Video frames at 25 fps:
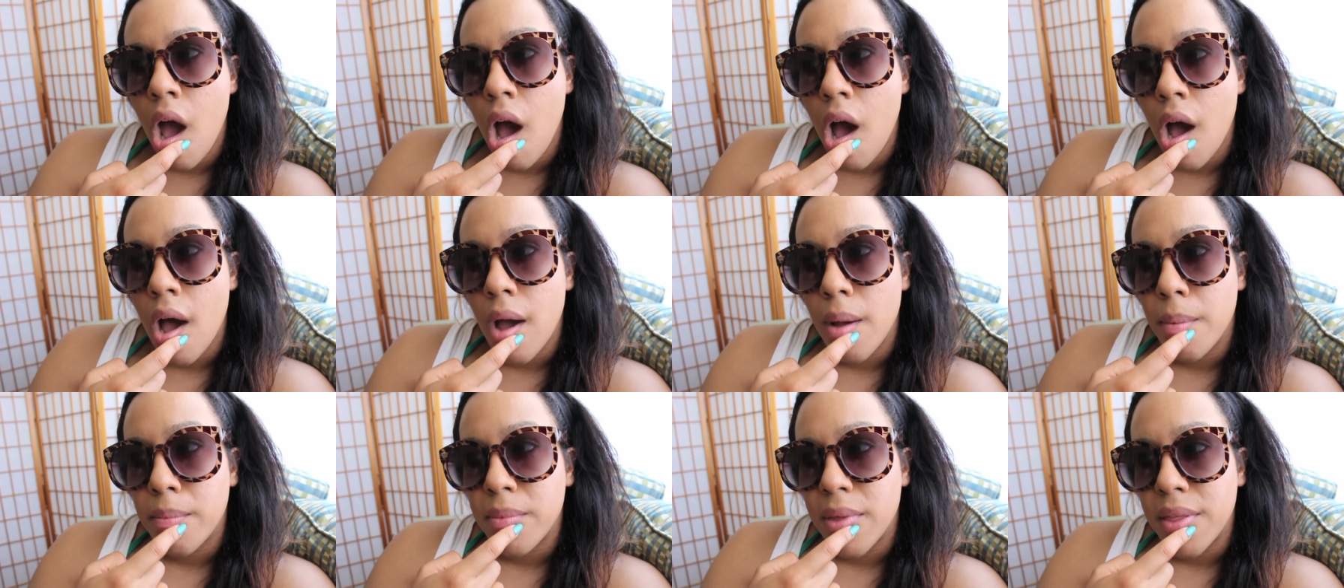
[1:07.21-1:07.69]

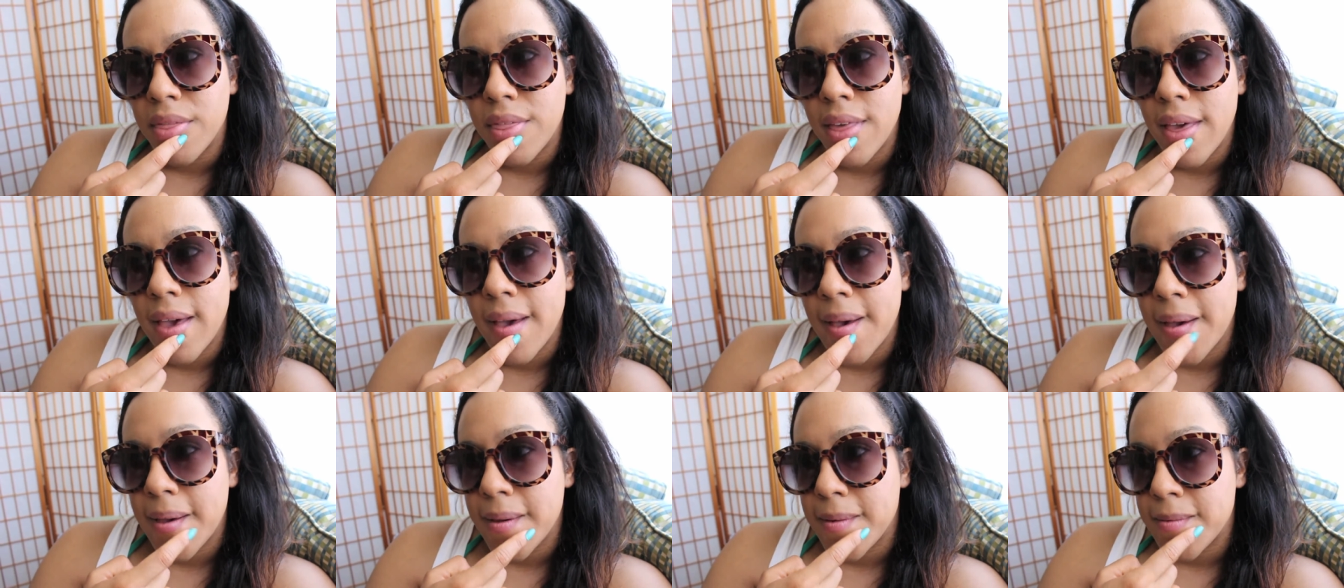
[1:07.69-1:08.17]
that they
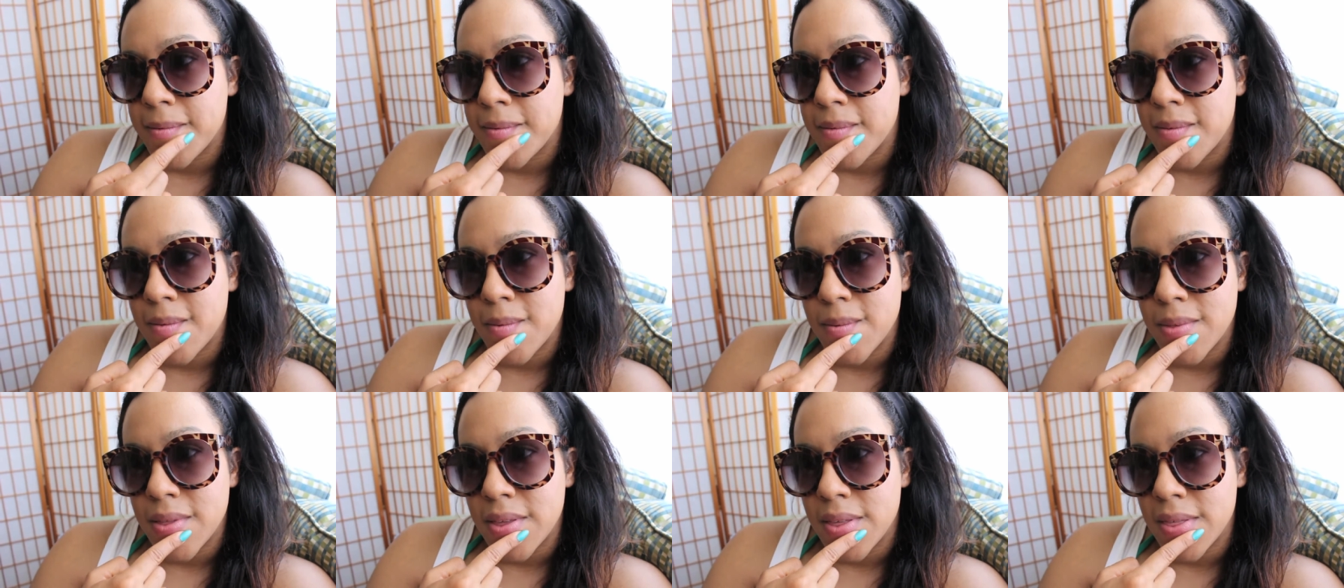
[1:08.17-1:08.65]
have
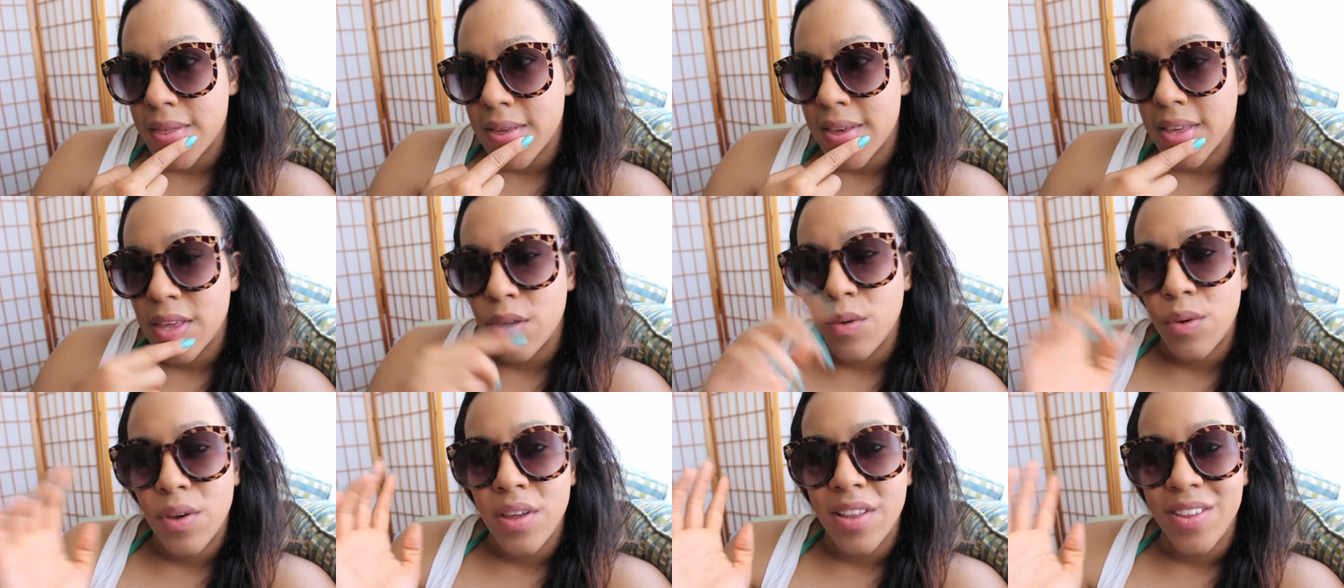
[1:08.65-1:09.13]
on the
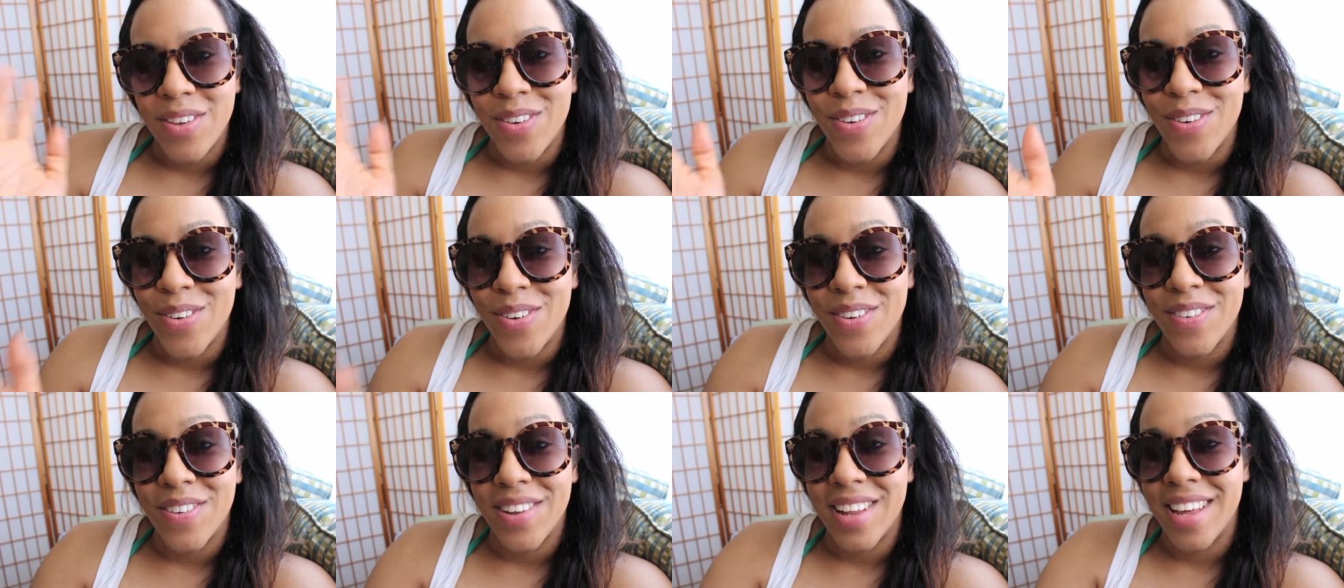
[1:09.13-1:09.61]
thing. You can
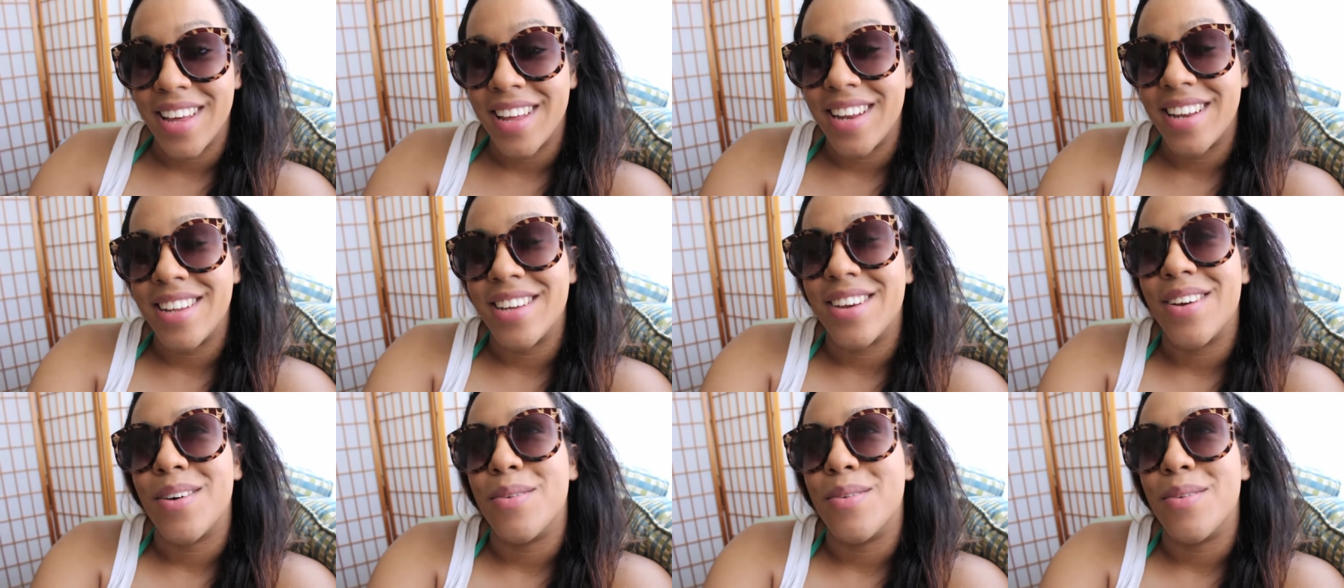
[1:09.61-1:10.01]
Google it.